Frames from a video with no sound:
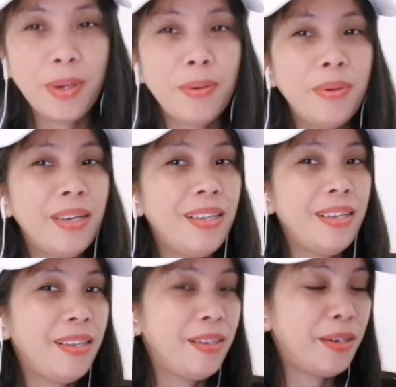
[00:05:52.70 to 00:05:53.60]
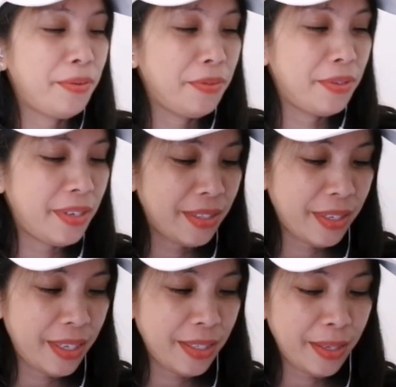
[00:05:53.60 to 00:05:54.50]
I really love their
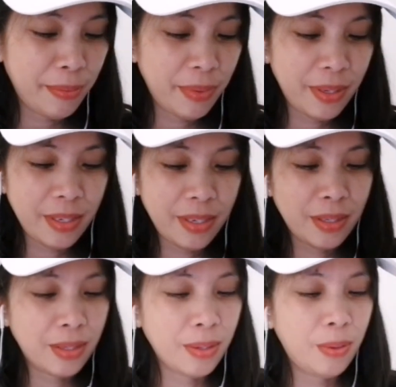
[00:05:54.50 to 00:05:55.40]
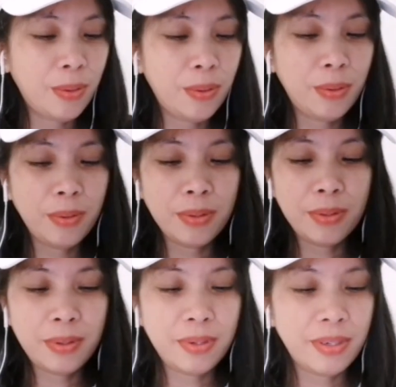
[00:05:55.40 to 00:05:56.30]
tandem and they're so
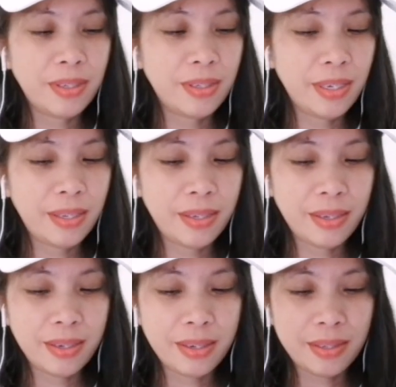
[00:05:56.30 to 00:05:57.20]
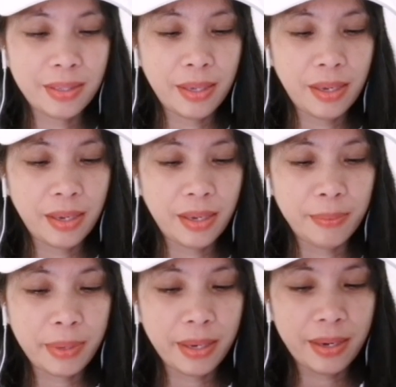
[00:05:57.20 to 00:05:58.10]
good in
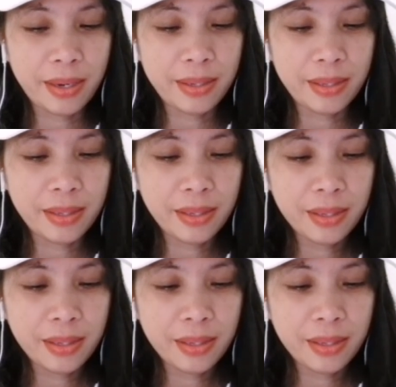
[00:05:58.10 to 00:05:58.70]
singing. My God.